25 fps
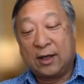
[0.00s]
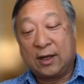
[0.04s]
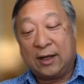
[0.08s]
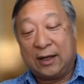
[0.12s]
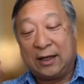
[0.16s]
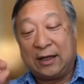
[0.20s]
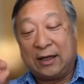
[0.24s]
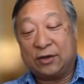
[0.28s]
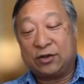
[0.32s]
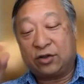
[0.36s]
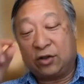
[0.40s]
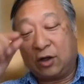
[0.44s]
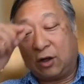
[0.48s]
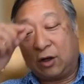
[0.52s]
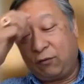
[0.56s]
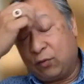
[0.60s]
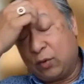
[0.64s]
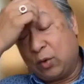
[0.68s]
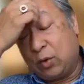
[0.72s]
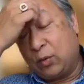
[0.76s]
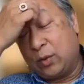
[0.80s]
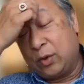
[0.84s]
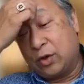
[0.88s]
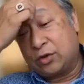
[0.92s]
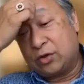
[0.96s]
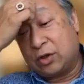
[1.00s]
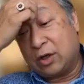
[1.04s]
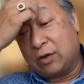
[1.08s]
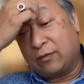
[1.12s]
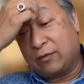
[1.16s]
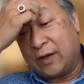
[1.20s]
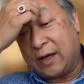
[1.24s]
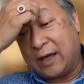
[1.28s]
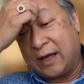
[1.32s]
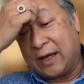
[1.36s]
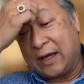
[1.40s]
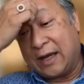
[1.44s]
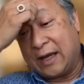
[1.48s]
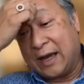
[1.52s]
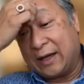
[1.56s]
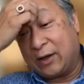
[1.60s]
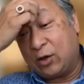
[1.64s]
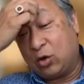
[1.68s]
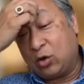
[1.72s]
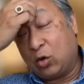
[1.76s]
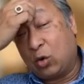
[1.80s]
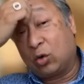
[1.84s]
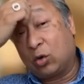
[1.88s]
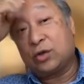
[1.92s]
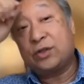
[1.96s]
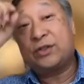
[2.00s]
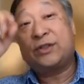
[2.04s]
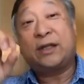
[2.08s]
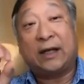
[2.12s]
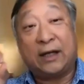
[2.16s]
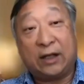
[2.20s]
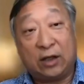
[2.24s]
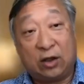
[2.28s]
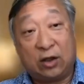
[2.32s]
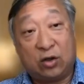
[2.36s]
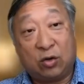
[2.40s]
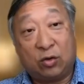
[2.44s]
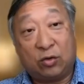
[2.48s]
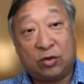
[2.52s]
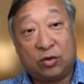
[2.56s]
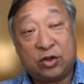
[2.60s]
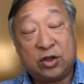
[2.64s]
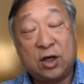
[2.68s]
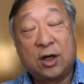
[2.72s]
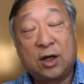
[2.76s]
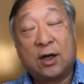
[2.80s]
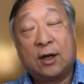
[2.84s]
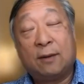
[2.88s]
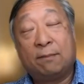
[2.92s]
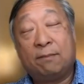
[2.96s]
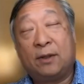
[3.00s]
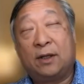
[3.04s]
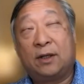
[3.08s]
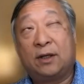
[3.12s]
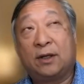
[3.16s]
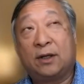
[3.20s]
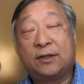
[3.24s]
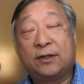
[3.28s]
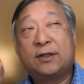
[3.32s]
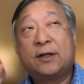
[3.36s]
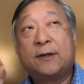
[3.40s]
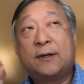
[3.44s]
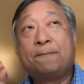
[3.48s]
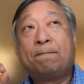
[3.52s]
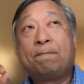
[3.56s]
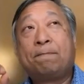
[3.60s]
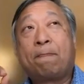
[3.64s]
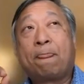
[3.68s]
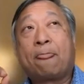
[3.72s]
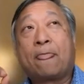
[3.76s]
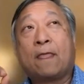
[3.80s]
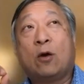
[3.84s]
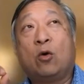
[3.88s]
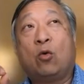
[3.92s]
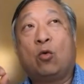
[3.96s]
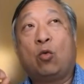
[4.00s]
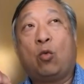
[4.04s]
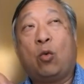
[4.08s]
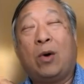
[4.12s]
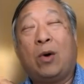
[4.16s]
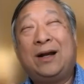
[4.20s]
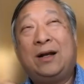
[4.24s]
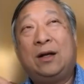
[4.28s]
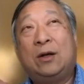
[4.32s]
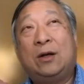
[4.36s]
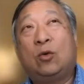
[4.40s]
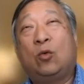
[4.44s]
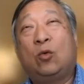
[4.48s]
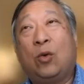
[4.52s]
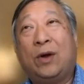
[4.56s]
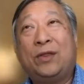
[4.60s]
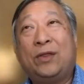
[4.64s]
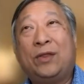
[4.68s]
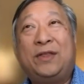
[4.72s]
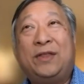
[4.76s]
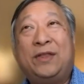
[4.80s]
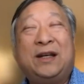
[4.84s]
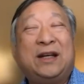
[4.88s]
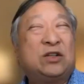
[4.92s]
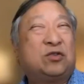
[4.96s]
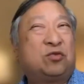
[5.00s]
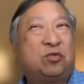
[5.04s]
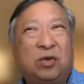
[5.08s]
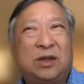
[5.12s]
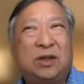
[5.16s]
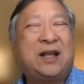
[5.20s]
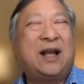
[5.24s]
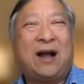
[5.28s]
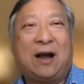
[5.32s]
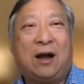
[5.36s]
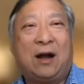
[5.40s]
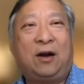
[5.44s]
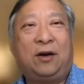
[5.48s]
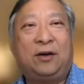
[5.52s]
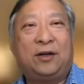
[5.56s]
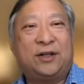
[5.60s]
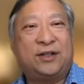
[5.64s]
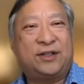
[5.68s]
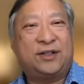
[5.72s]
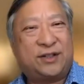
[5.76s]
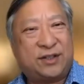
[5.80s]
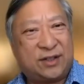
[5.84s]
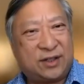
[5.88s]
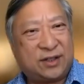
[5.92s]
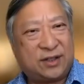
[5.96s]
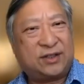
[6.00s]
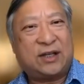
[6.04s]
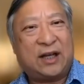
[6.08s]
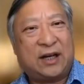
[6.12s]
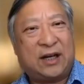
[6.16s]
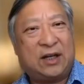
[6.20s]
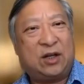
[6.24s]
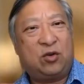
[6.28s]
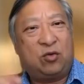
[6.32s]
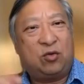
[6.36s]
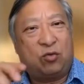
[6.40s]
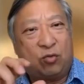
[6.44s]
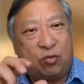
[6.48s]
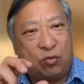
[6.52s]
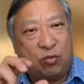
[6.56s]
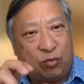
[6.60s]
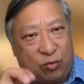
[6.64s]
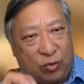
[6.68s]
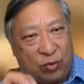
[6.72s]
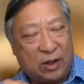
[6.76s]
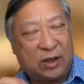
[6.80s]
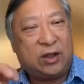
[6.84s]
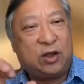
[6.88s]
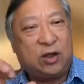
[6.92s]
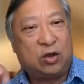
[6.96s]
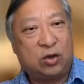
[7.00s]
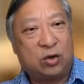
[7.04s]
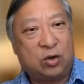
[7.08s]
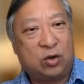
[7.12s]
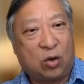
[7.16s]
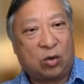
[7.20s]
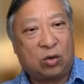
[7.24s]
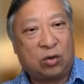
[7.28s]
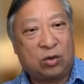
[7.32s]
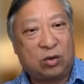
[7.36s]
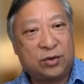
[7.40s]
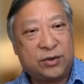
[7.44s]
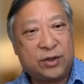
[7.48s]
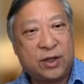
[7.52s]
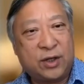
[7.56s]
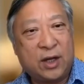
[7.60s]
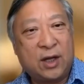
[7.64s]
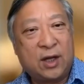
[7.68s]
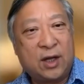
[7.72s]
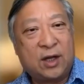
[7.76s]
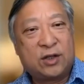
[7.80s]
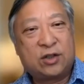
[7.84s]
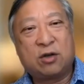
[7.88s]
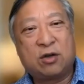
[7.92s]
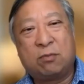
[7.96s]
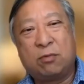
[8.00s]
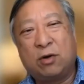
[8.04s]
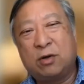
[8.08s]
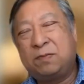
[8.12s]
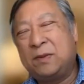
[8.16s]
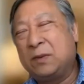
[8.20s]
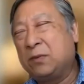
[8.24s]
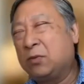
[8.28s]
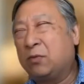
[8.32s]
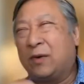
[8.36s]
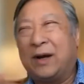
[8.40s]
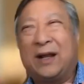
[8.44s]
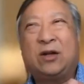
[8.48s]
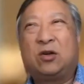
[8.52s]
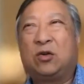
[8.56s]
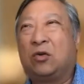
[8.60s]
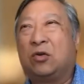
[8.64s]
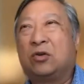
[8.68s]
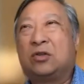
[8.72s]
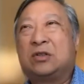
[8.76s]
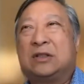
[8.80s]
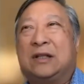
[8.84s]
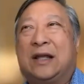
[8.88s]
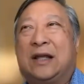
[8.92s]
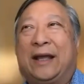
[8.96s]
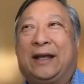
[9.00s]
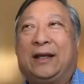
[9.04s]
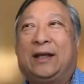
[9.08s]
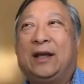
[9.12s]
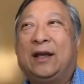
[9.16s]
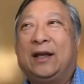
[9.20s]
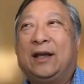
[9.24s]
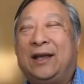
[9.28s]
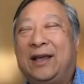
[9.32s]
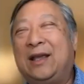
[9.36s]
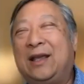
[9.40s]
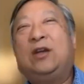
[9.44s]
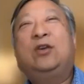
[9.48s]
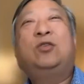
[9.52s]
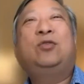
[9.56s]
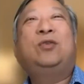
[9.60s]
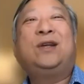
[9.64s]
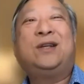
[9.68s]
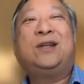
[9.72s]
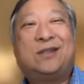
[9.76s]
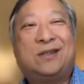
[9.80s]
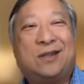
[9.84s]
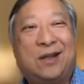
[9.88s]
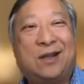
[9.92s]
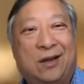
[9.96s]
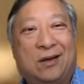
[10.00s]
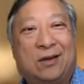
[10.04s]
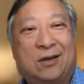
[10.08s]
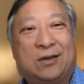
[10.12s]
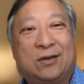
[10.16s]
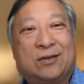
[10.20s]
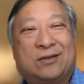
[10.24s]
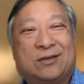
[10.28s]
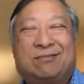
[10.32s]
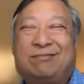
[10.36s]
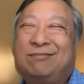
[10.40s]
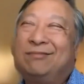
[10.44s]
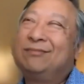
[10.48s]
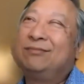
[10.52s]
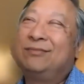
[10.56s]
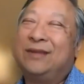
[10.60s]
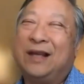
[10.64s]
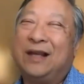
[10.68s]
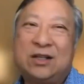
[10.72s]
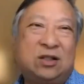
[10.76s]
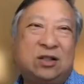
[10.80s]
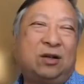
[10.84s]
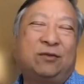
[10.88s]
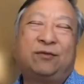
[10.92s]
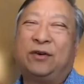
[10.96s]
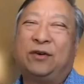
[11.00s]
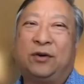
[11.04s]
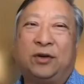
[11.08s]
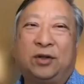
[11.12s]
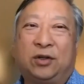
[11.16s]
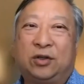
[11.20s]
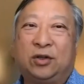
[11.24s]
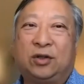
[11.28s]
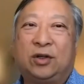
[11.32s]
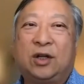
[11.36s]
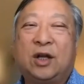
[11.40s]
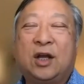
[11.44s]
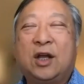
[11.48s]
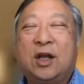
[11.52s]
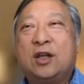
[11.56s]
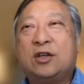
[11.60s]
In our software, we also have an AI goal setting coach because one thing that's really hard is setting really good goals. So most people write goals like increase sales. That's not very good.